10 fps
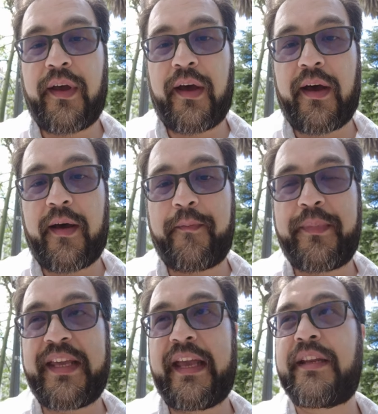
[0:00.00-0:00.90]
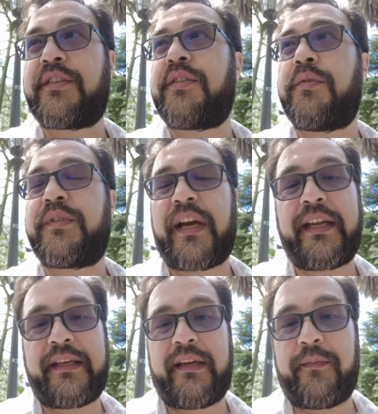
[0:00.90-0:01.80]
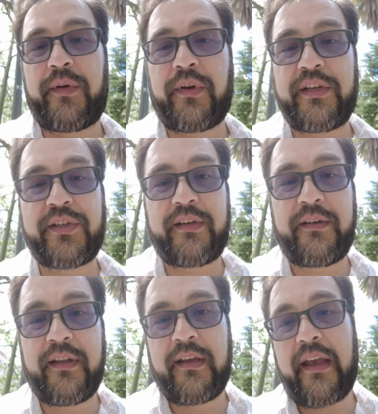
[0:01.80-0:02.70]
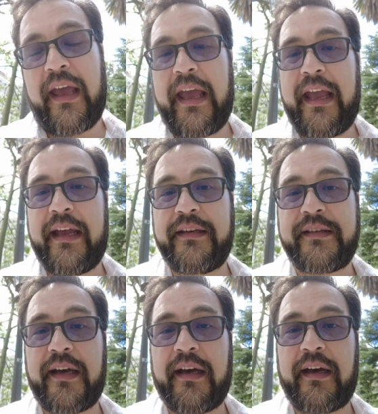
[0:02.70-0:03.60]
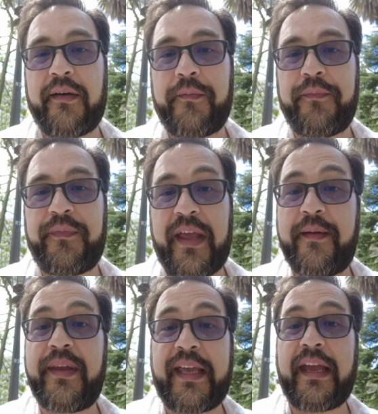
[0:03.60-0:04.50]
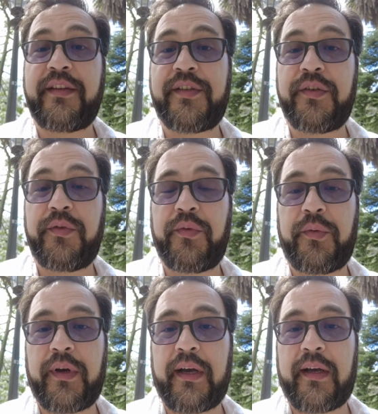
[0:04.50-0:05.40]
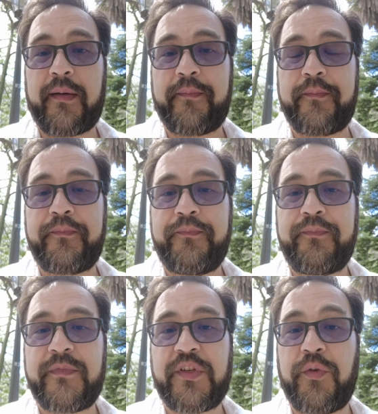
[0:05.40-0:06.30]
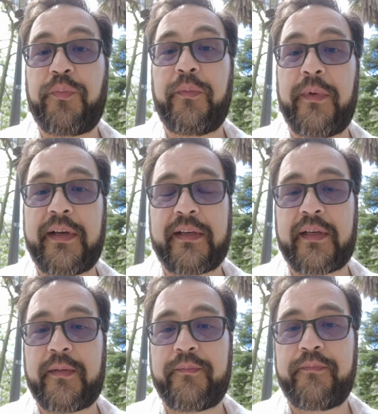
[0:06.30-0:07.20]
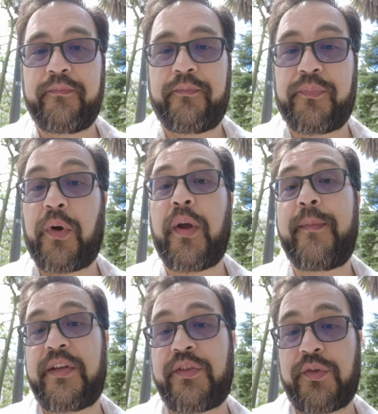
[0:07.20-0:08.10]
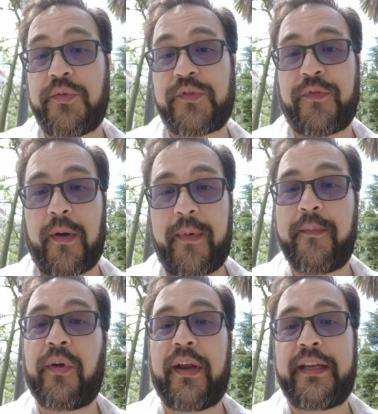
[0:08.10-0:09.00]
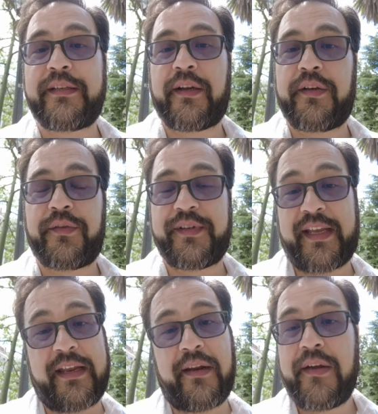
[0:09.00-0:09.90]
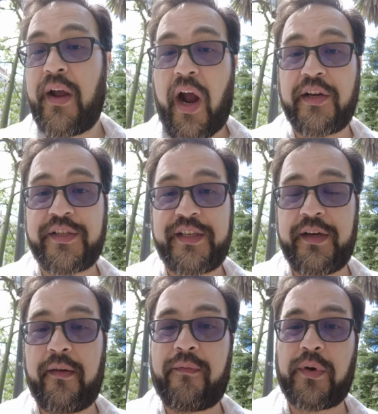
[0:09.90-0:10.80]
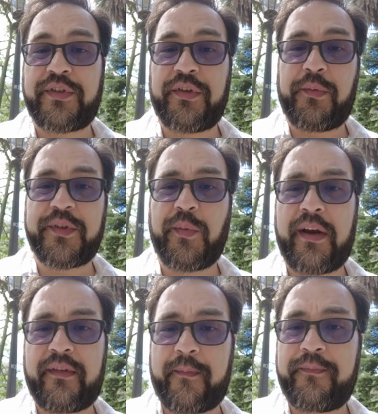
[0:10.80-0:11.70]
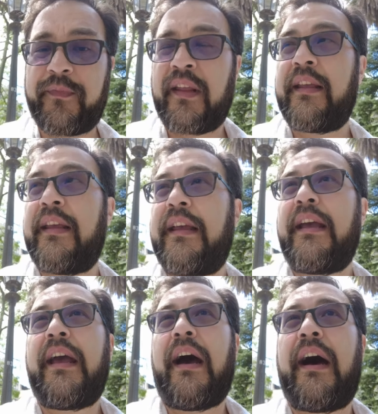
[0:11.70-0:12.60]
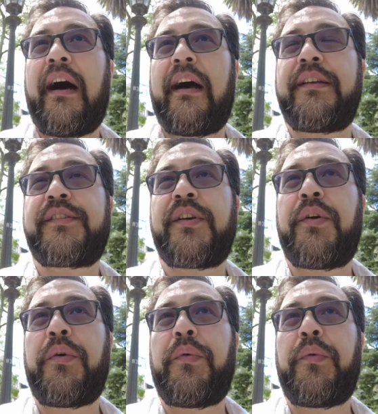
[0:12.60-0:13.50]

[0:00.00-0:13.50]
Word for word: uh, began to tighten immigration, and uh, they began to um, to uh, prohibit Jews from immigrating these countries, and Argentina, unfortunately, was one of them. Uh, so,